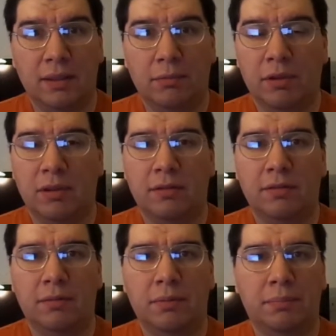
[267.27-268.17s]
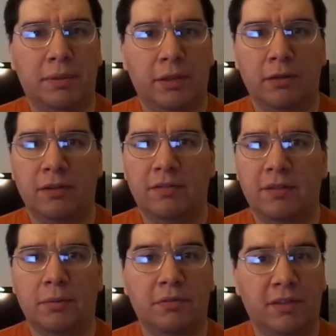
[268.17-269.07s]
He went on to appear in
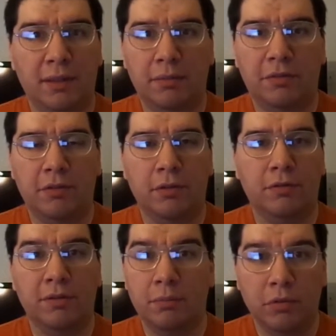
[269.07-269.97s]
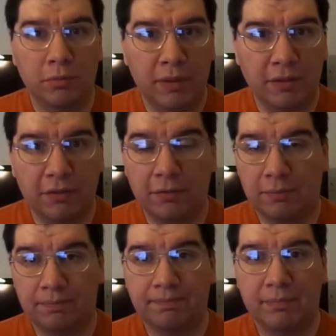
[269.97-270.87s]
several T V shows and movies,